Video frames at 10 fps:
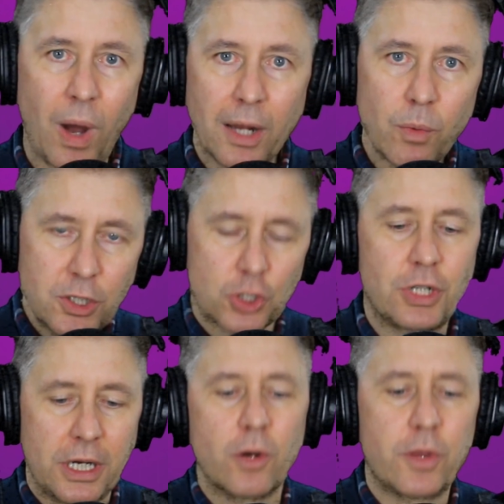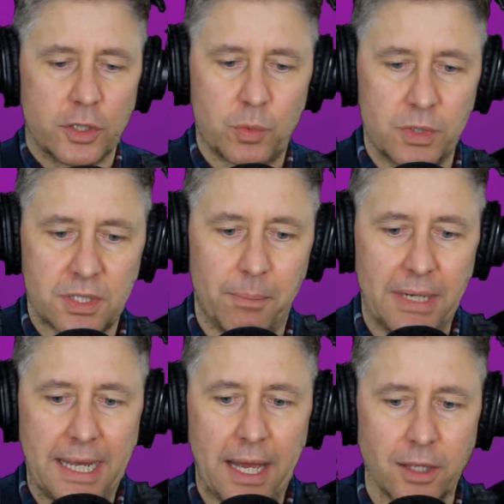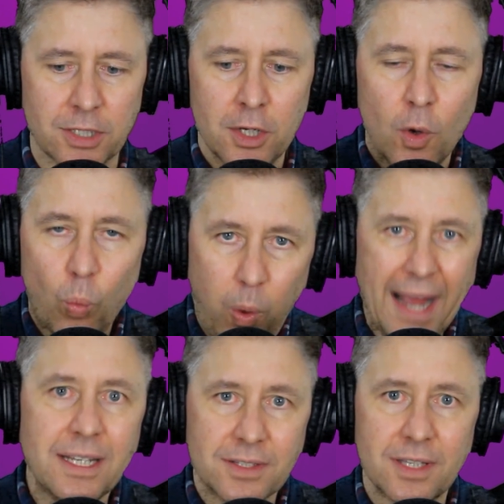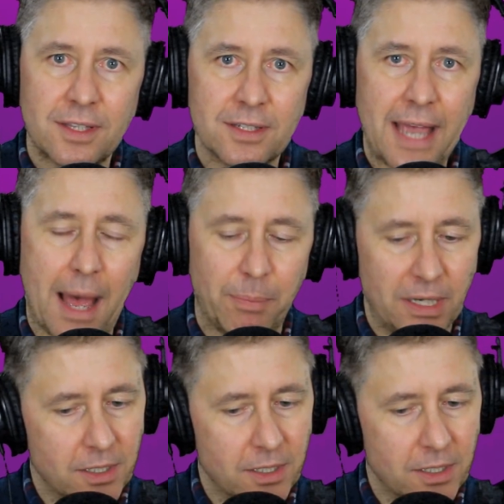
How do I share this with somebody else? Why doesn't this happen?